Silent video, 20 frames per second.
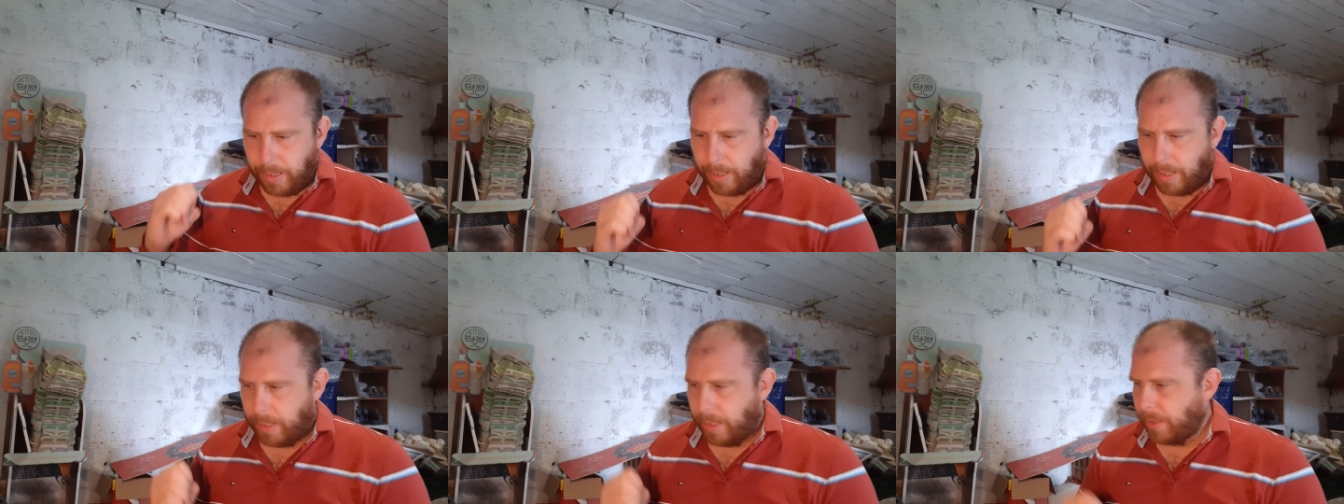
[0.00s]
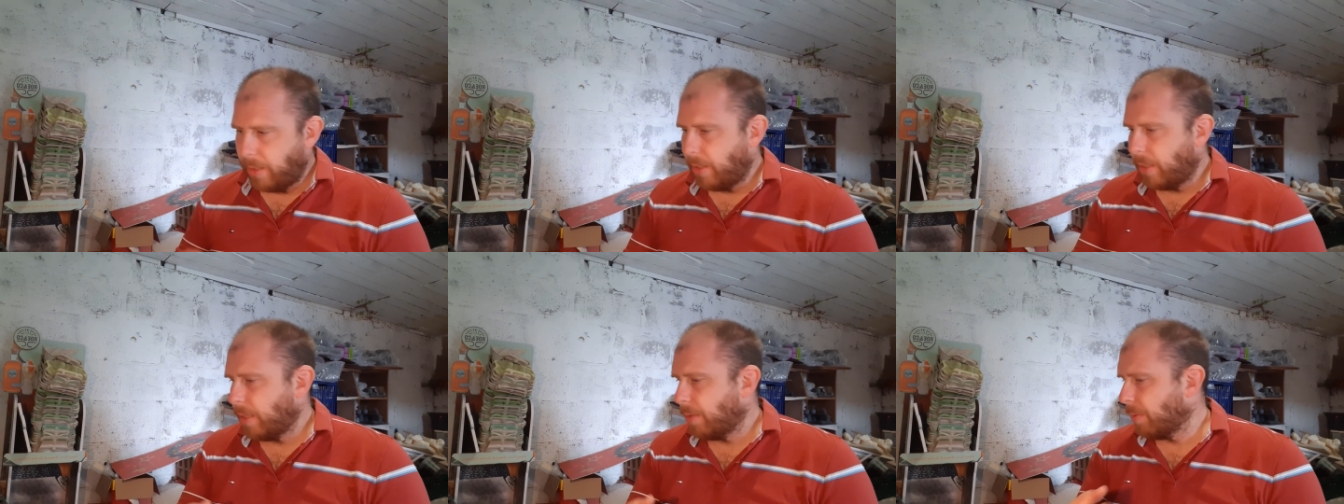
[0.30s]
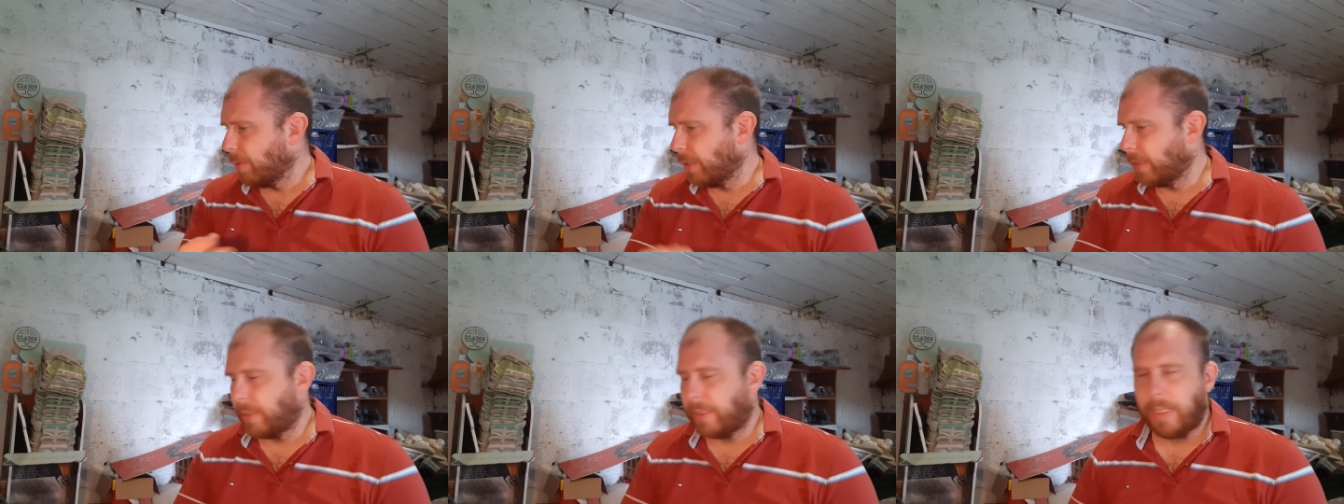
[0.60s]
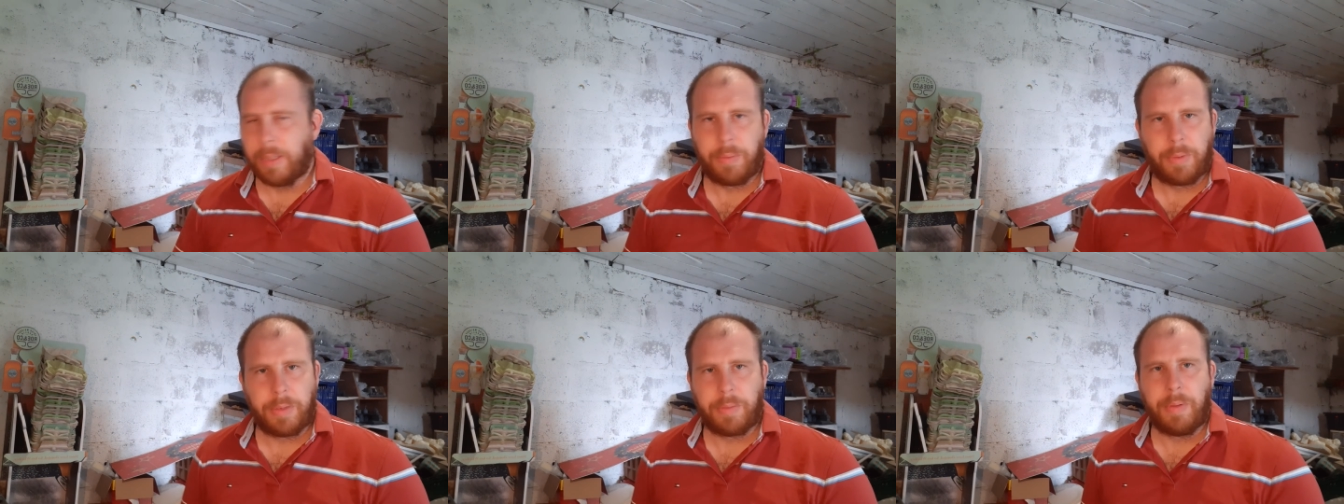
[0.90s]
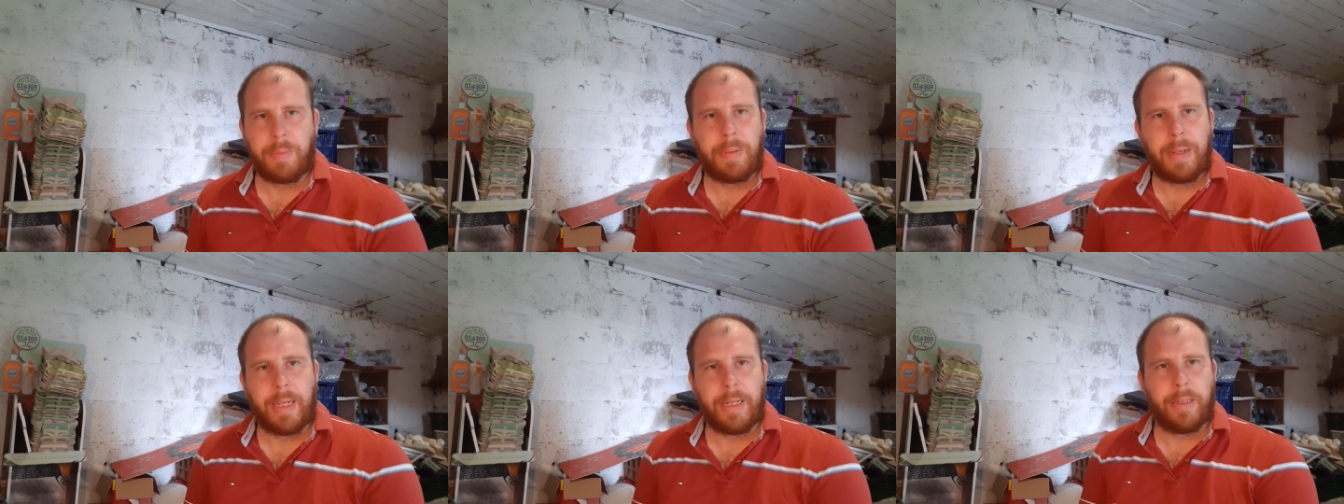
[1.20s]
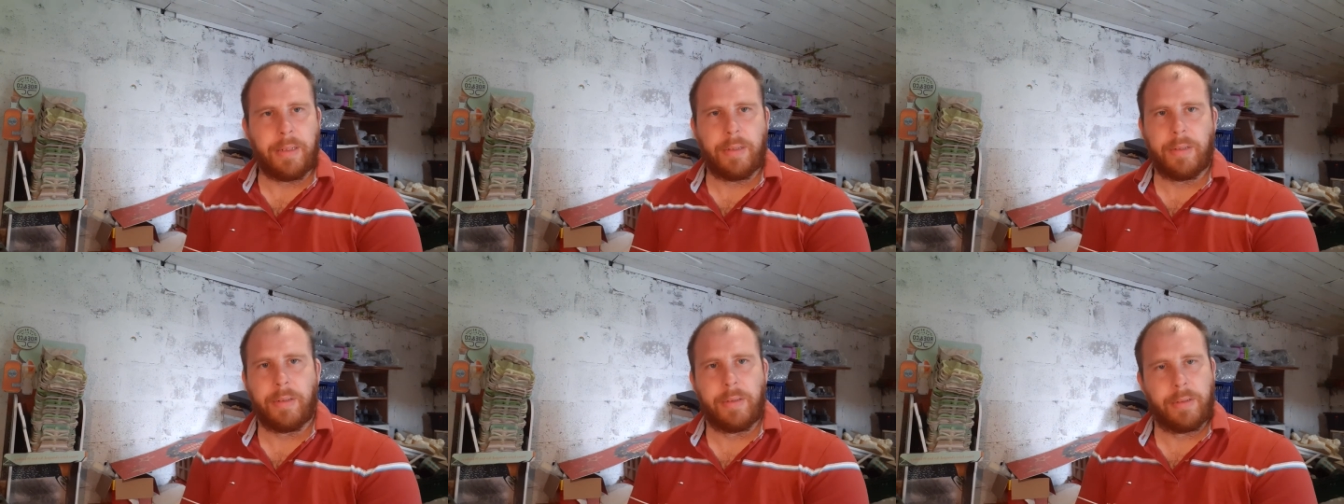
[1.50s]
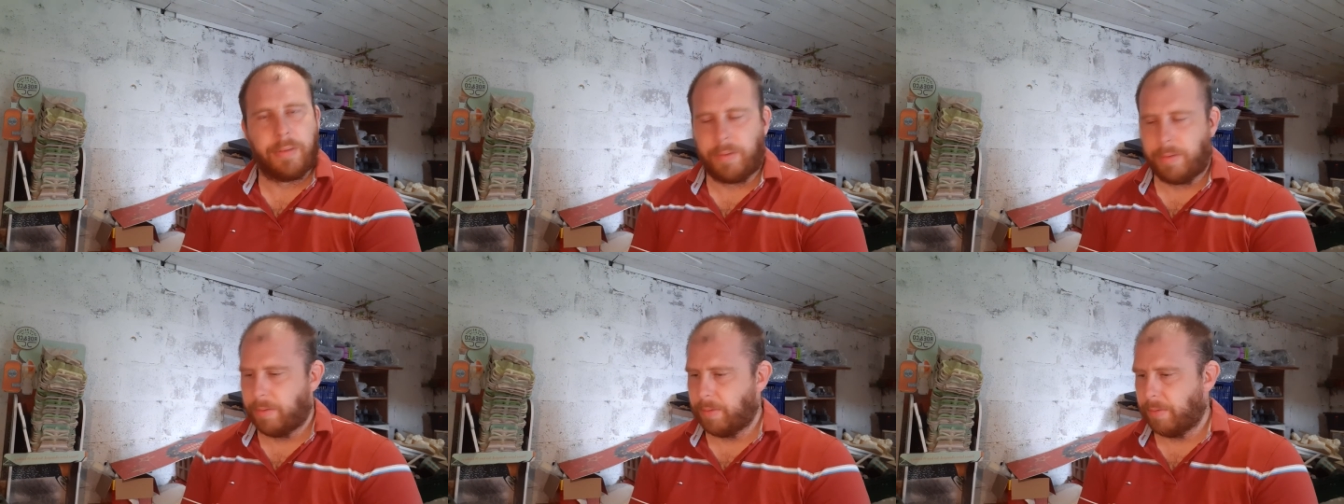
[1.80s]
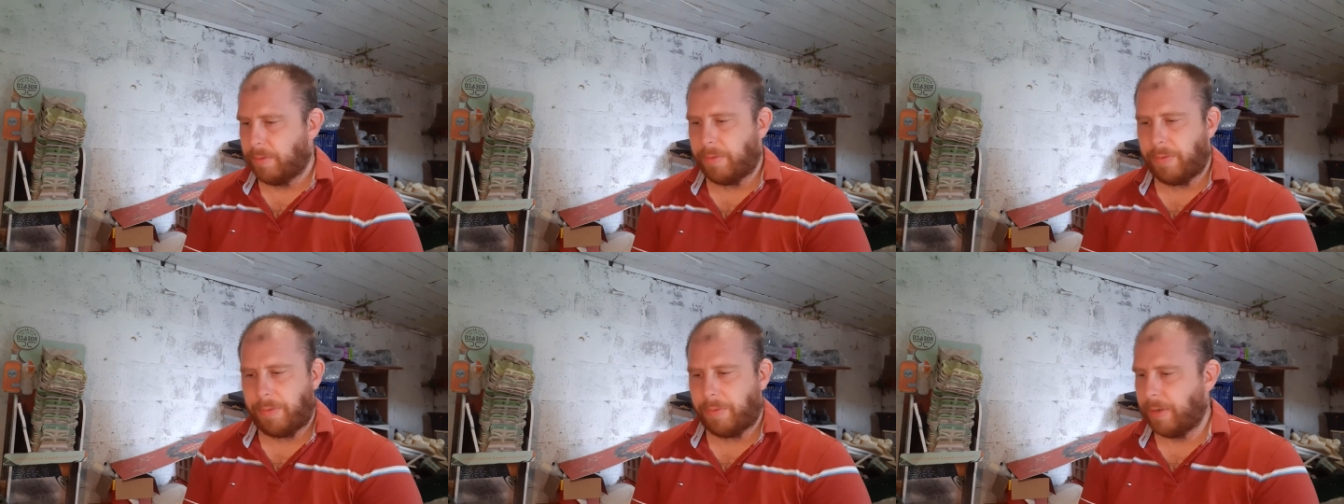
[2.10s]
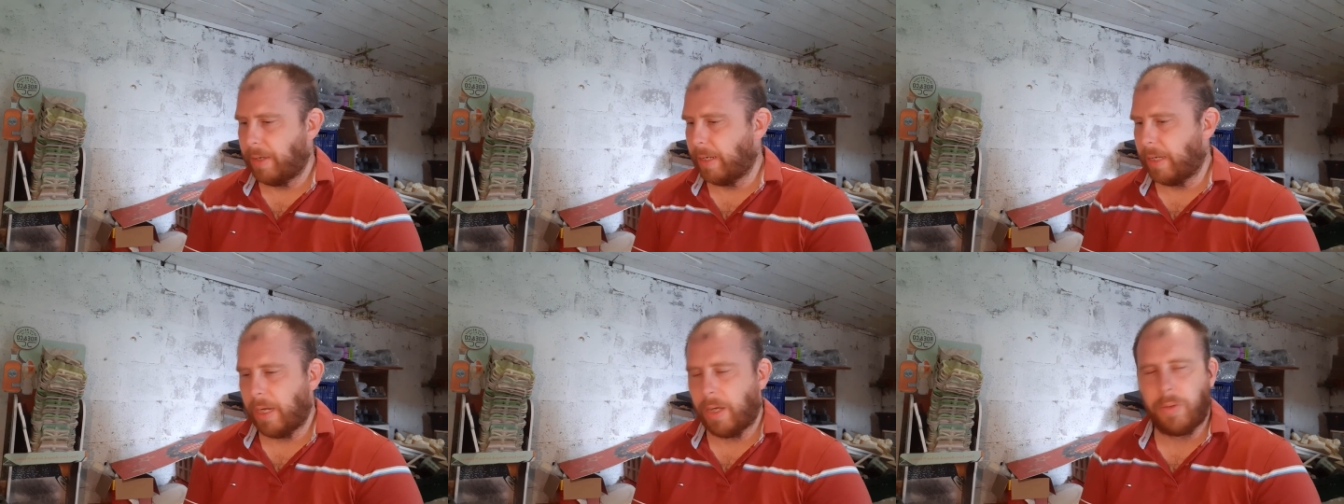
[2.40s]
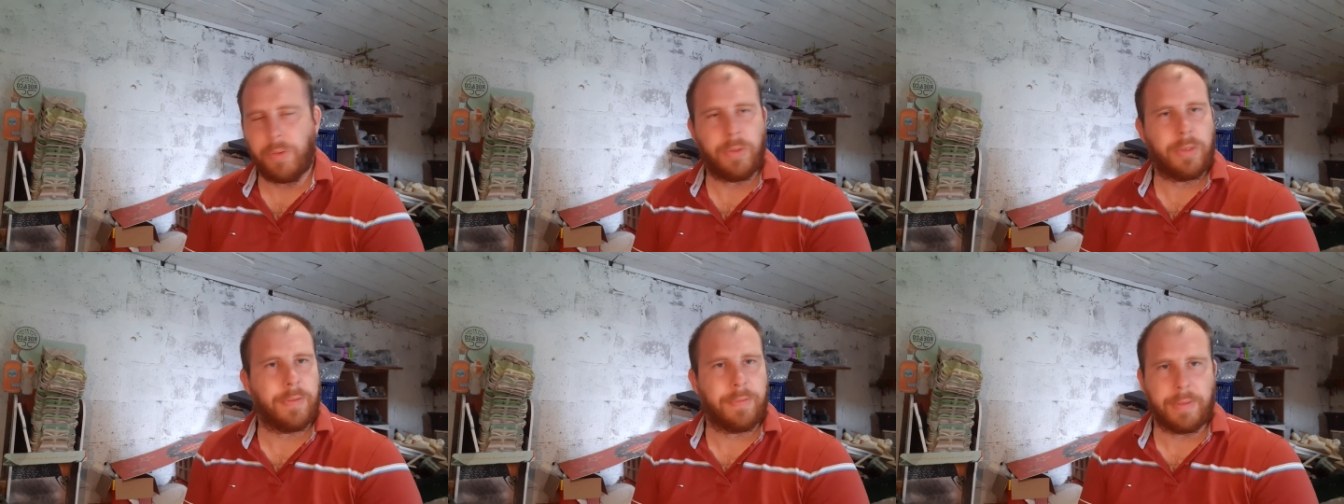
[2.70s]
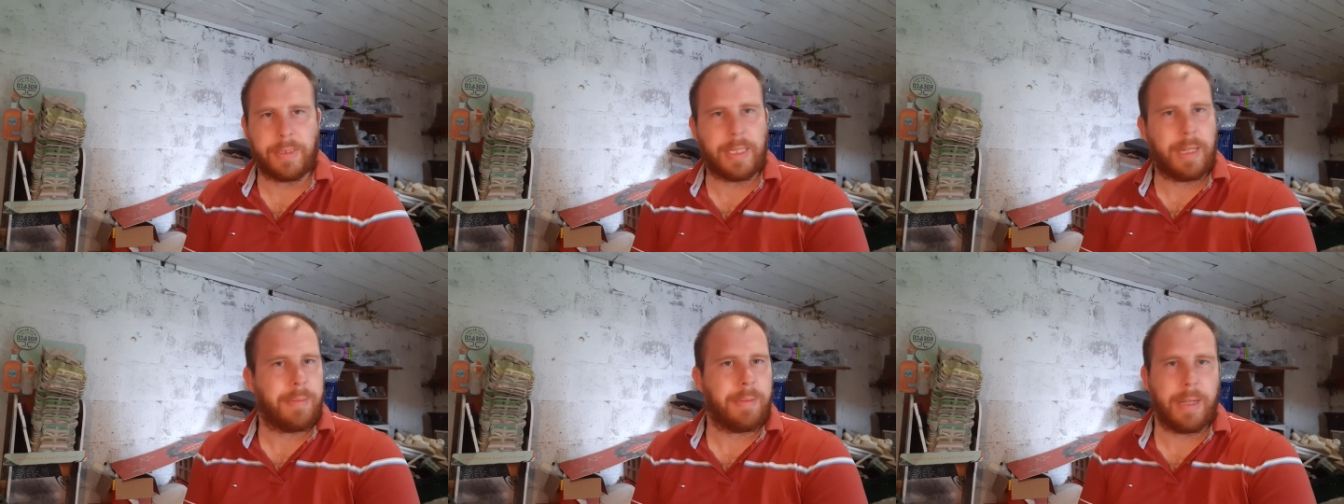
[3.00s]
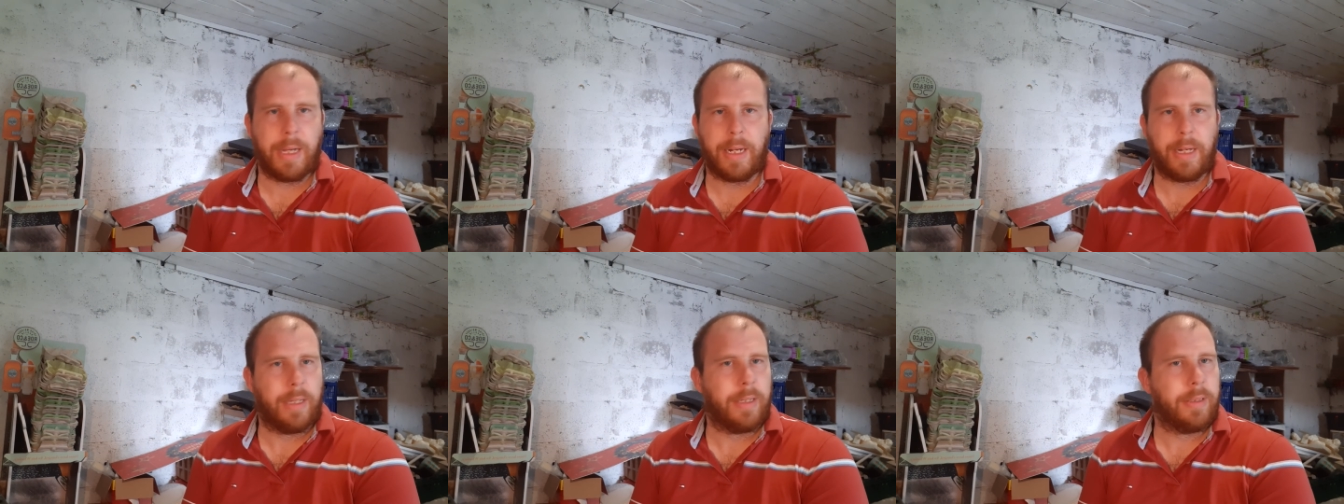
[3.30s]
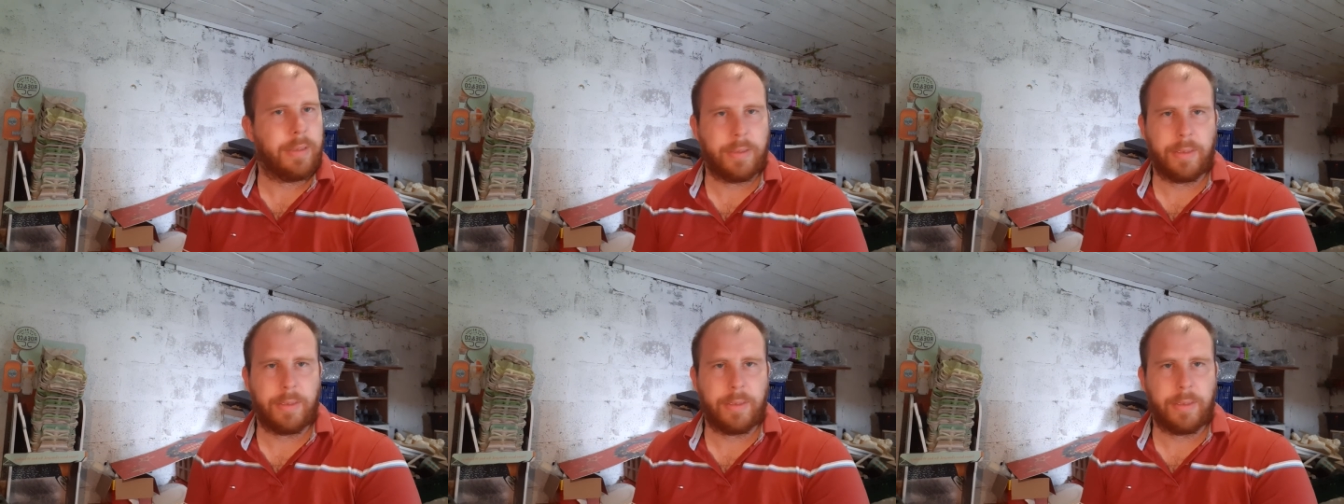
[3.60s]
And you don't want to sit and watch me paint 3 coats of the same colour